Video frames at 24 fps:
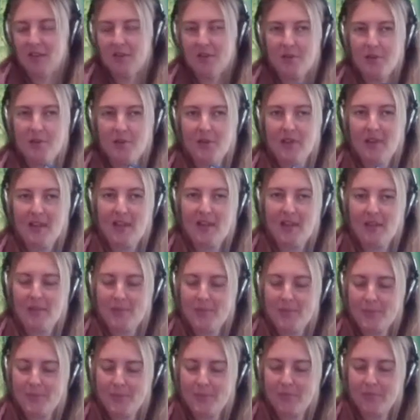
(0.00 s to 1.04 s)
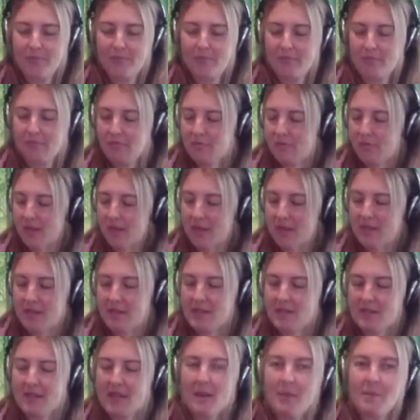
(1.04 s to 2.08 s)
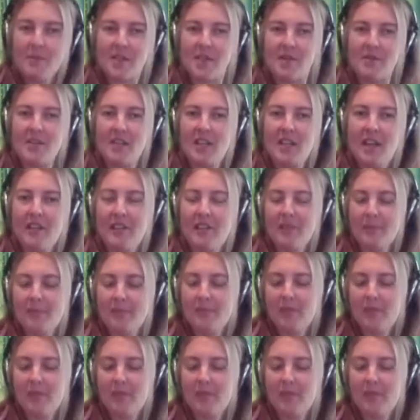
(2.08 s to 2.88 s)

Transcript: or here, these games go together.